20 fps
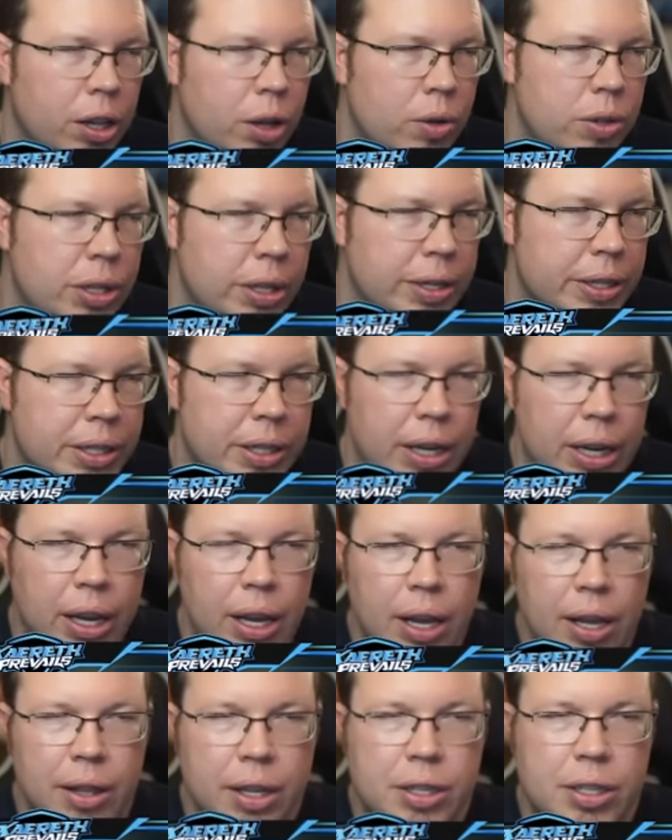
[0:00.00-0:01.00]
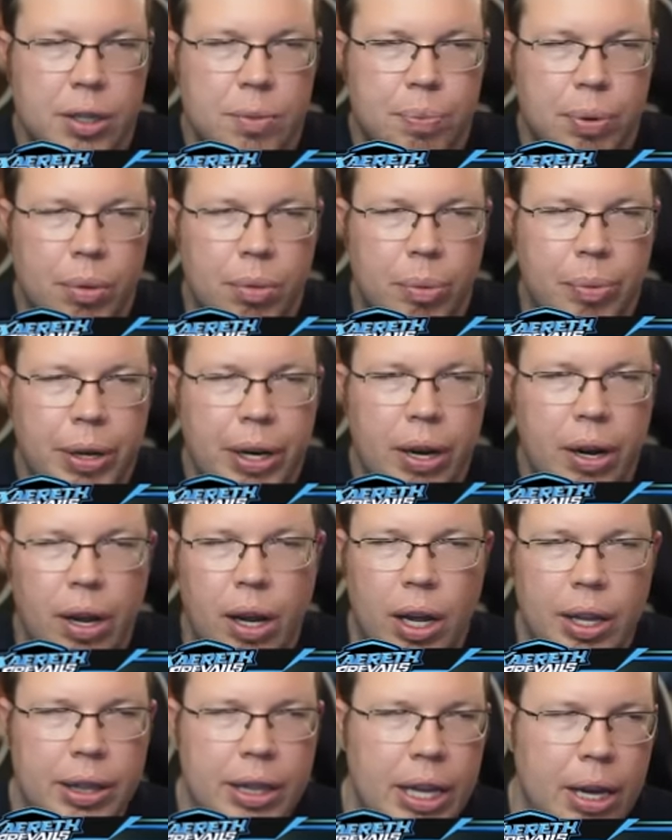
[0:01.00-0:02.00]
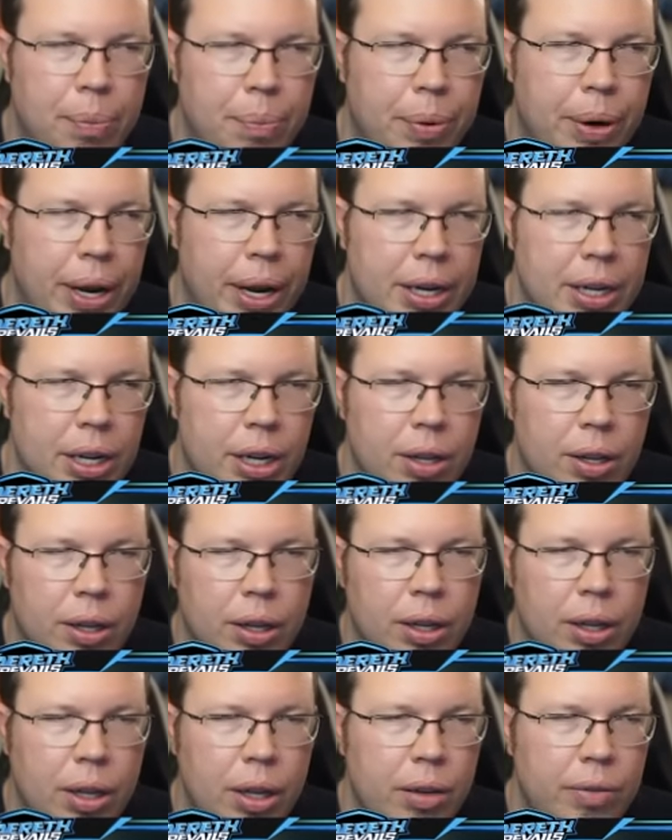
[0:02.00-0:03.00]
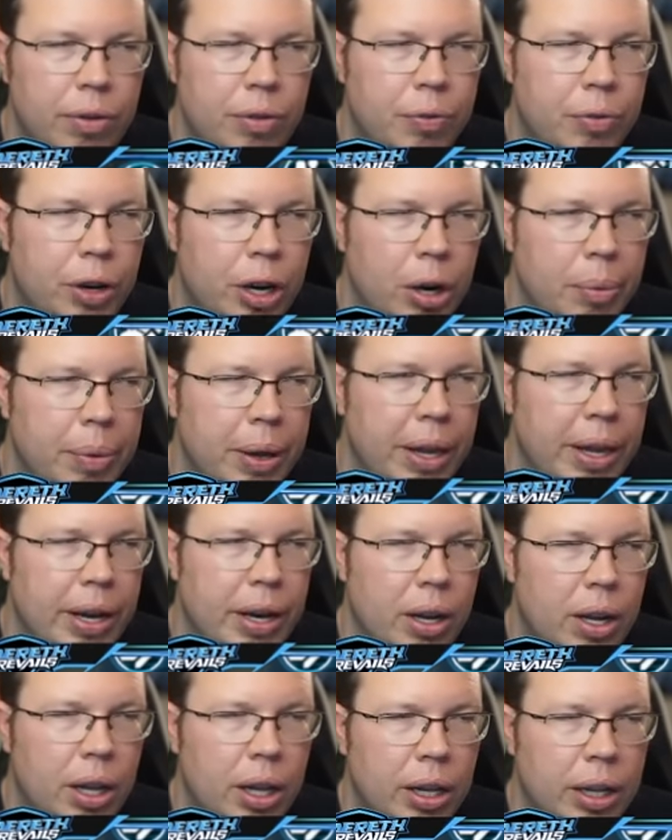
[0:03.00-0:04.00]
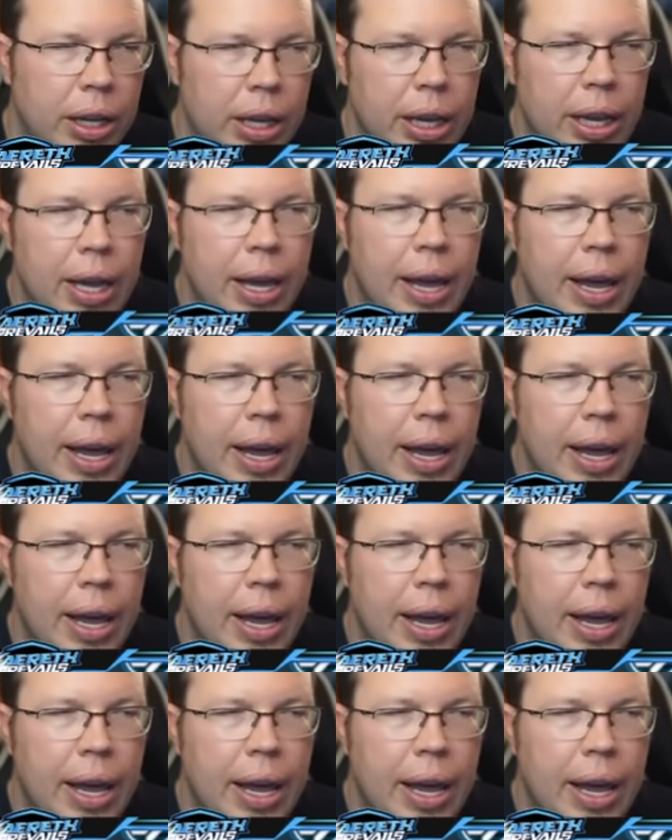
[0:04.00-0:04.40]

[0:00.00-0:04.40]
the closest. This is probably not that practical of a farm at all.